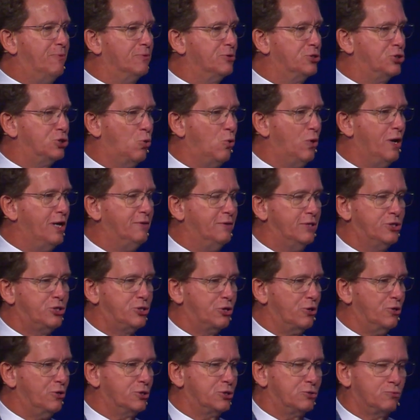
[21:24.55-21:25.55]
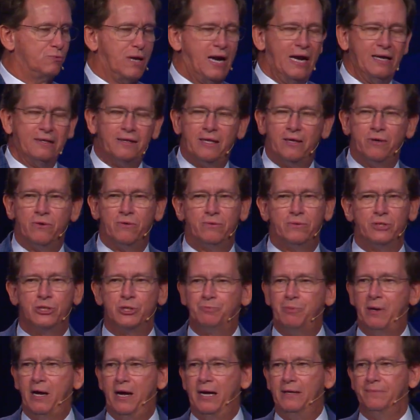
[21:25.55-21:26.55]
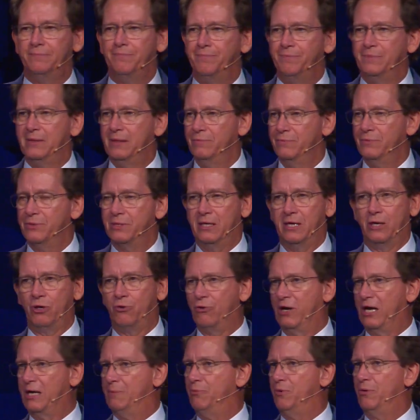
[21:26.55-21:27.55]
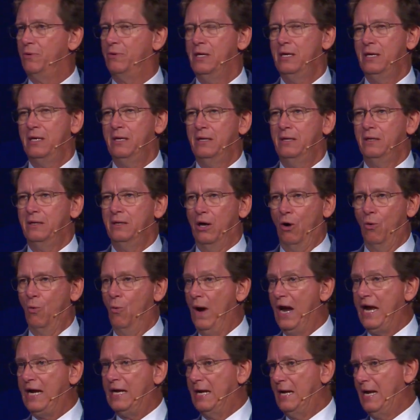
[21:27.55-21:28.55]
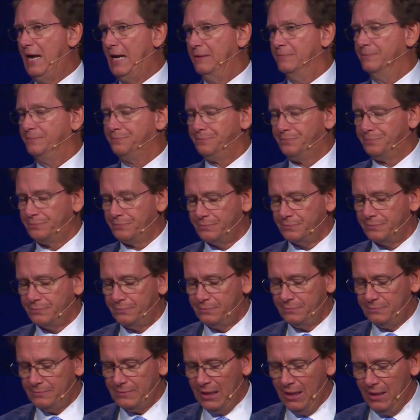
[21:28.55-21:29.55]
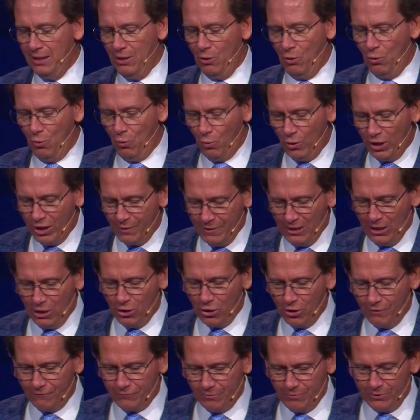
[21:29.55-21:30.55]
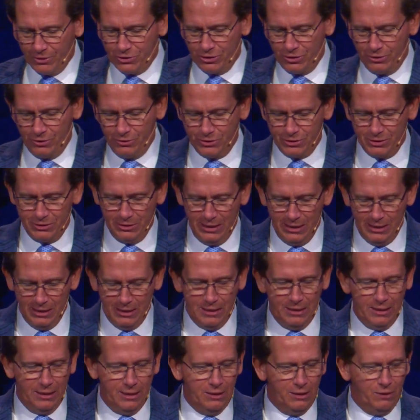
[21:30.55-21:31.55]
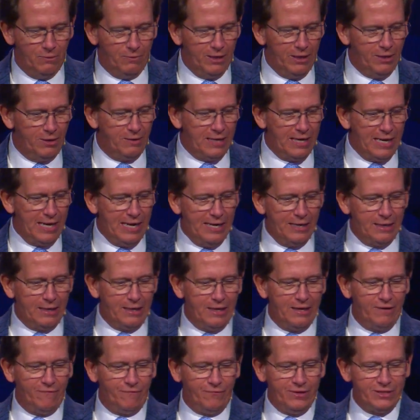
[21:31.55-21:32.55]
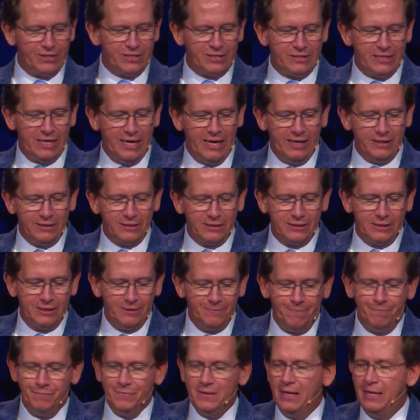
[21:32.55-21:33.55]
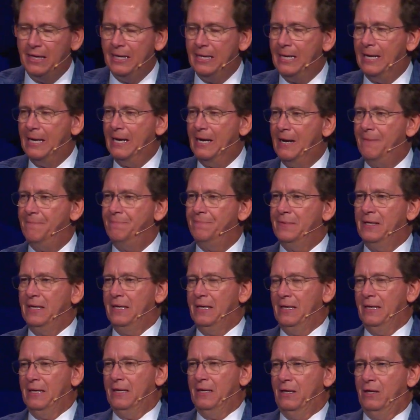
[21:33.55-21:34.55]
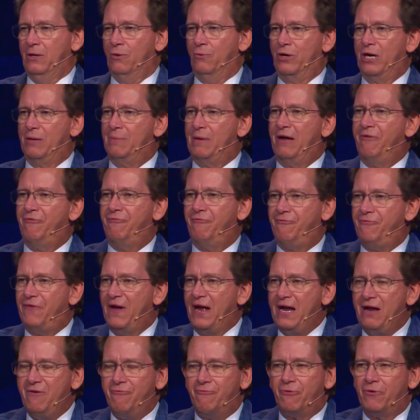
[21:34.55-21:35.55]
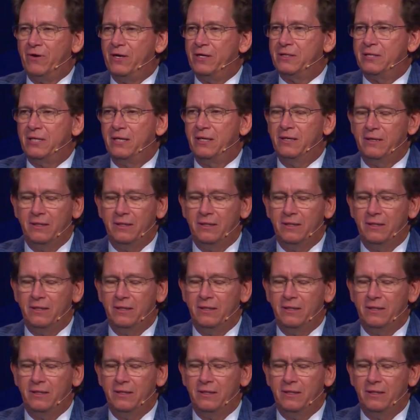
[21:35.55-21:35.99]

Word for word: joined the church right there on the spot. It was an incredible awakening. What do we learn from the church? Well, I love this text. Um, one of my favorite